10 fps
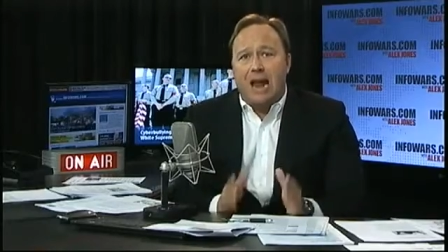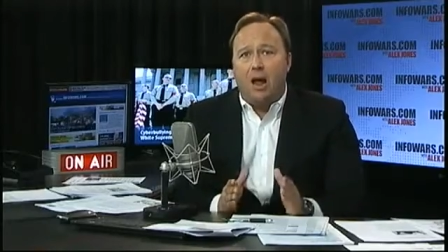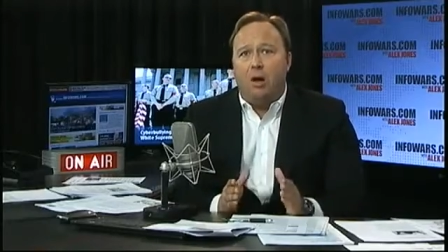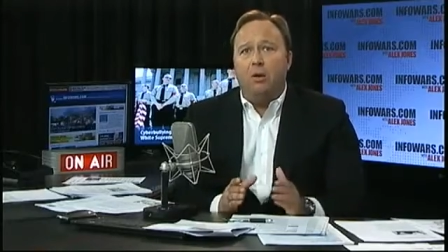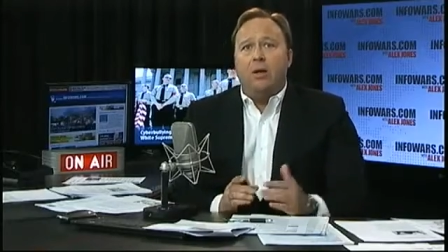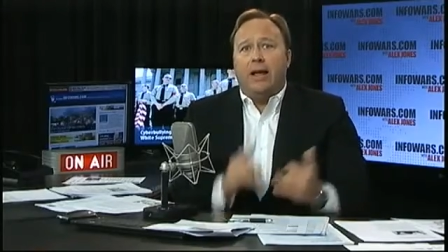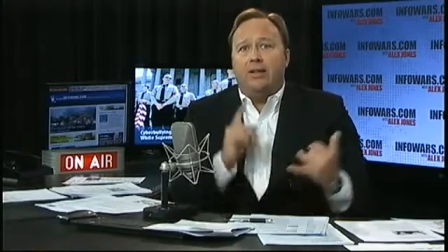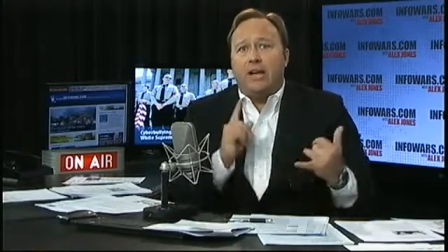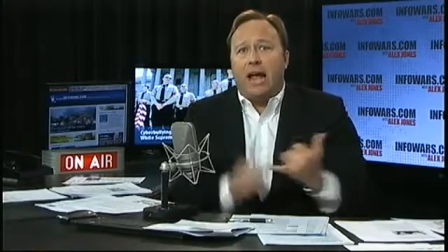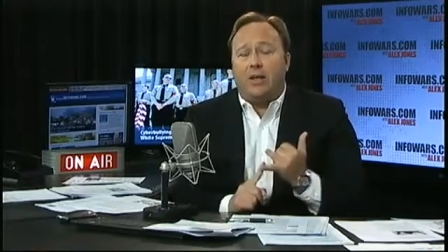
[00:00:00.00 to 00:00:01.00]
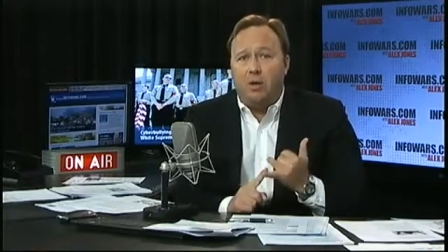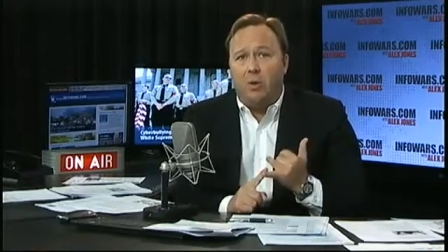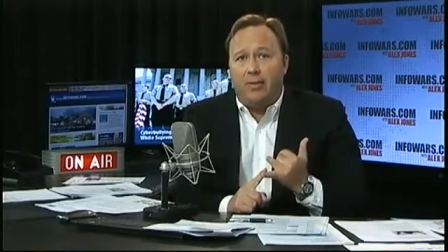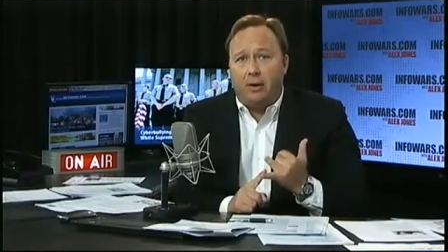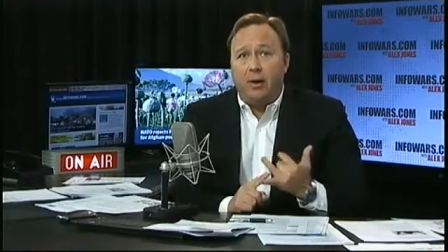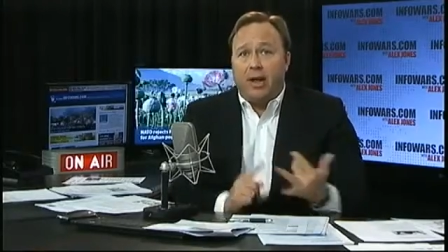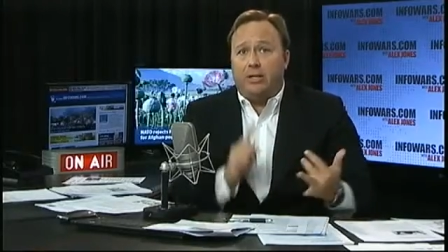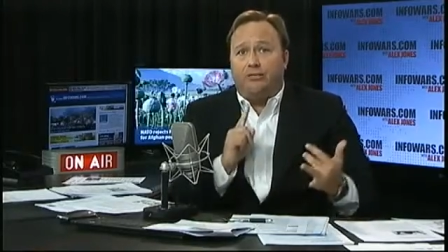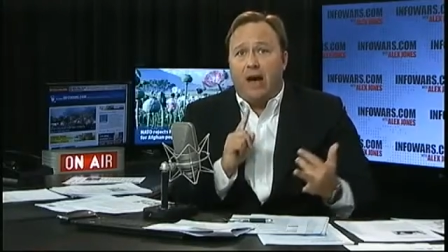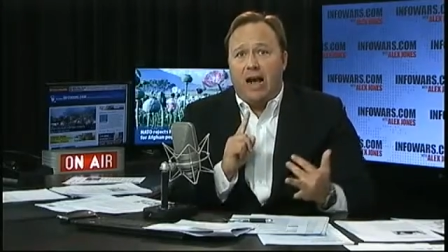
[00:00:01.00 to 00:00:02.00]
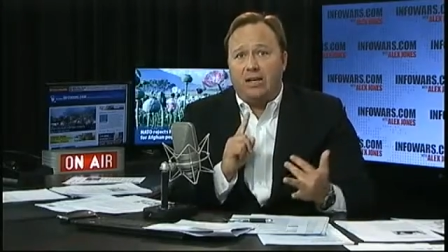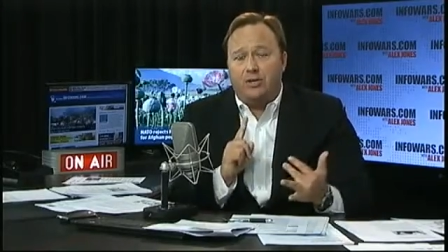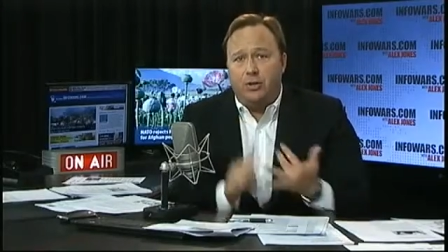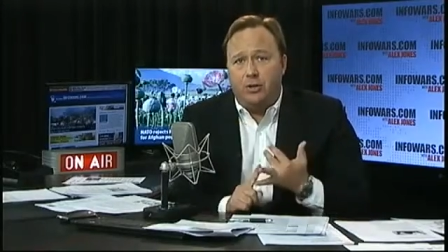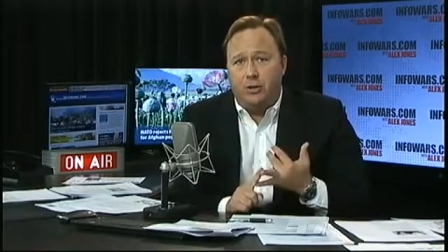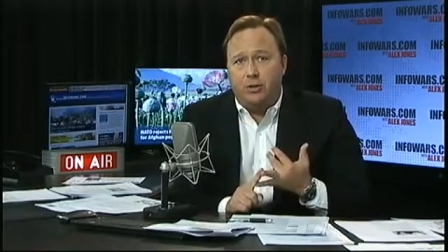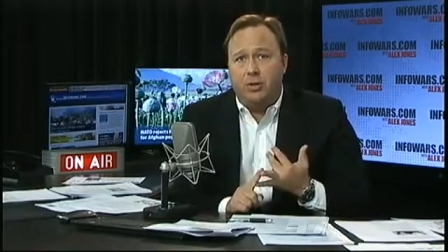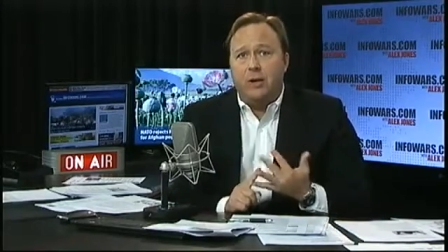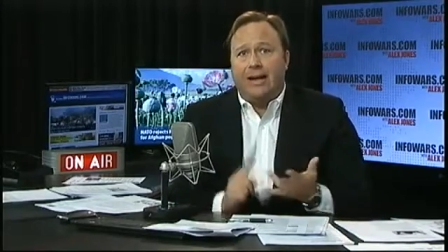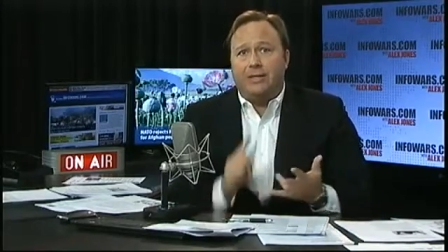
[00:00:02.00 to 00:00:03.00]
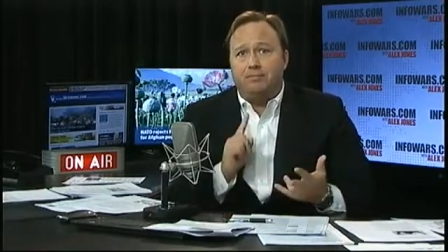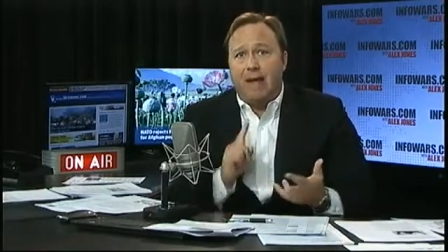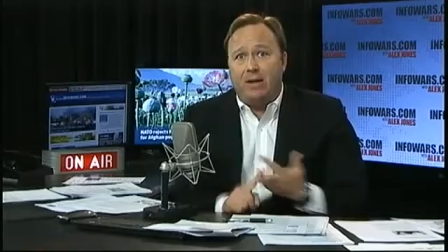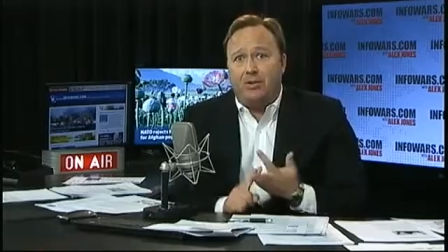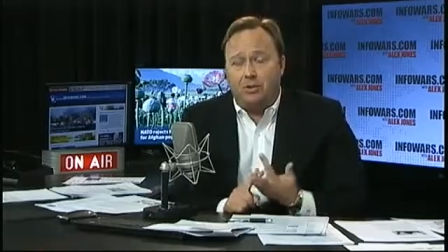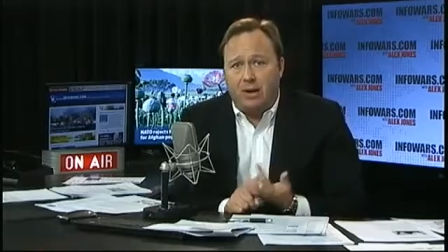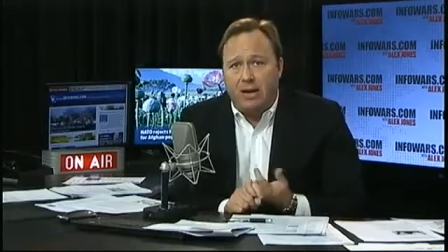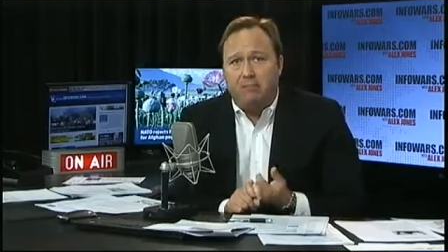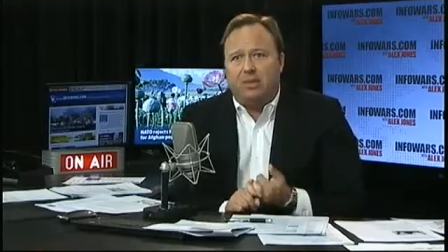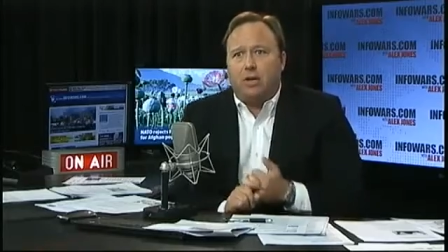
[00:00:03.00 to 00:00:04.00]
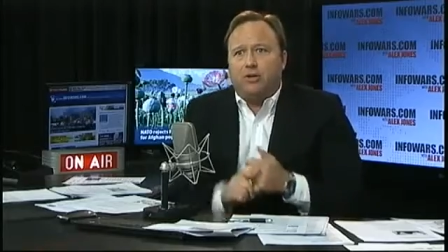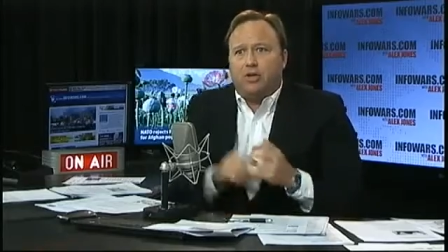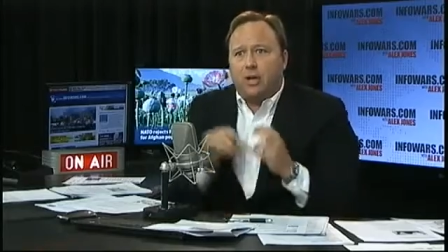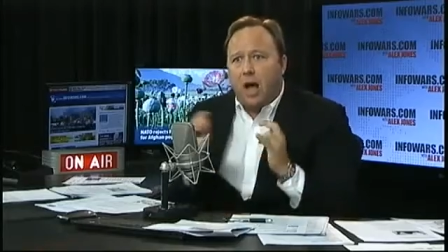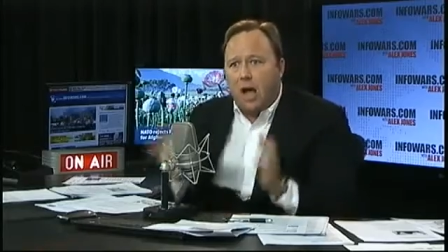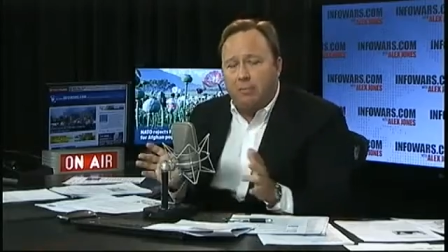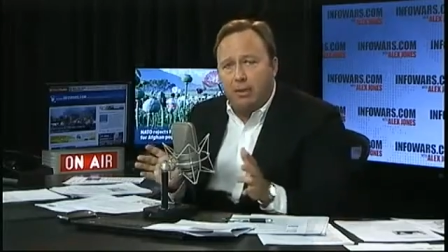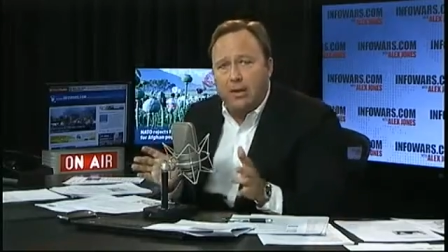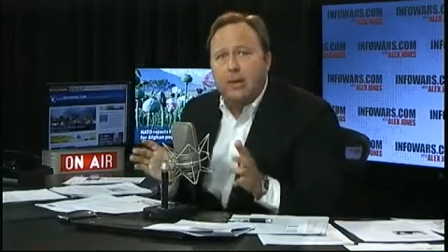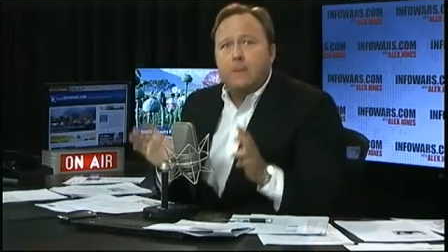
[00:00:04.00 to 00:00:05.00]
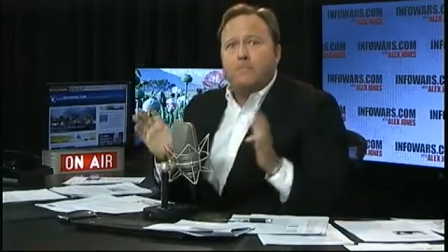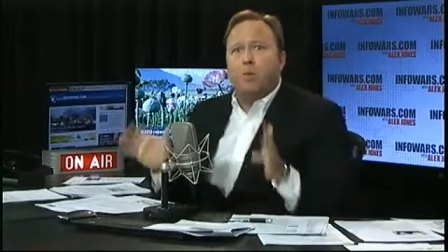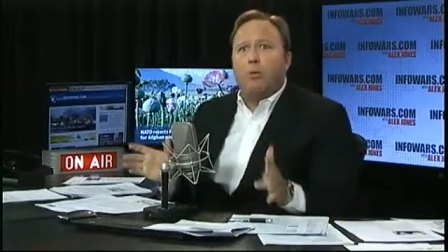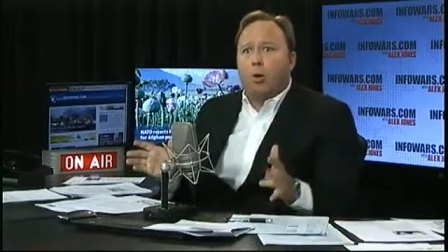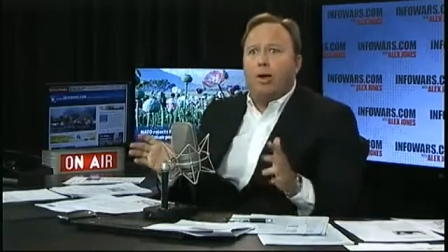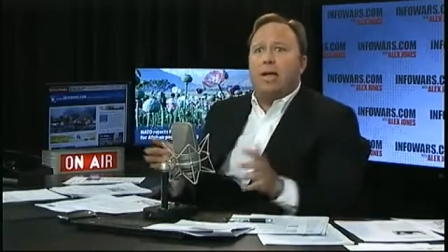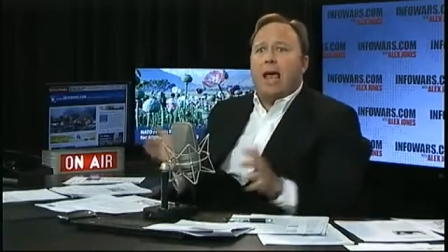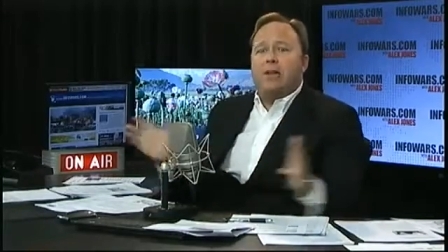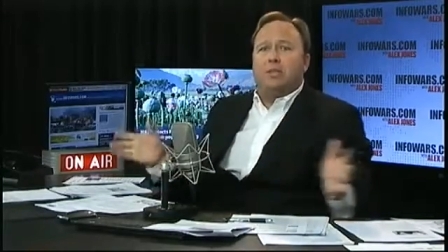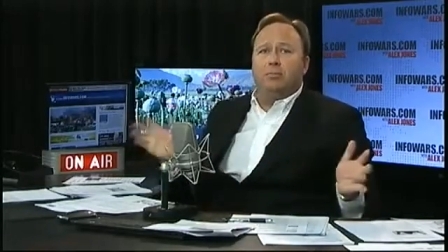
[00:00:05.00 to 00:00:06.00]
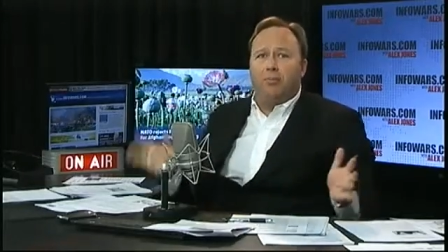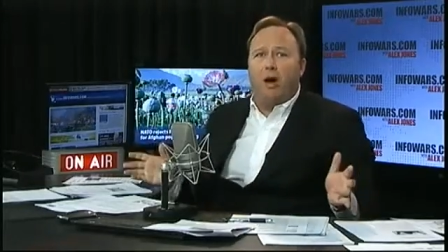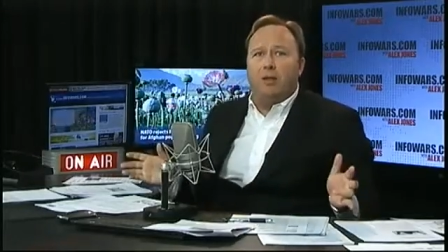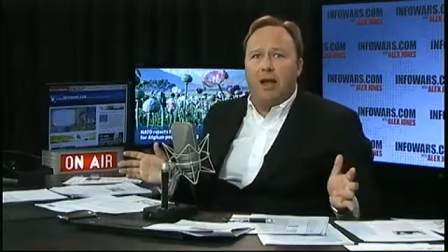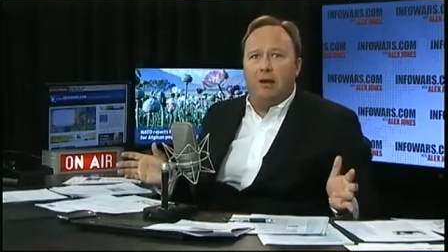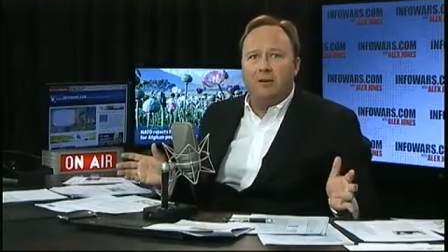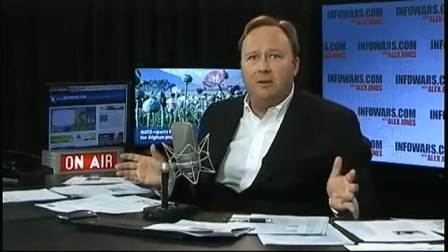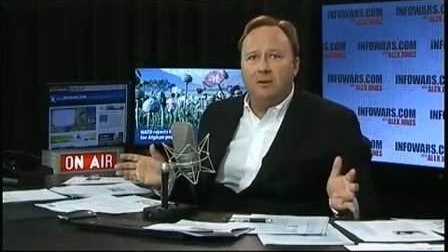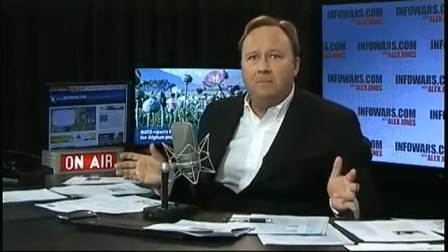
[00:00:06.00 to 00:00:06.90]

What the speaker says: Now it's AccuWeather, it's Fox News, it's mainstream, but they're just calmly reporting, yeah, some fallout.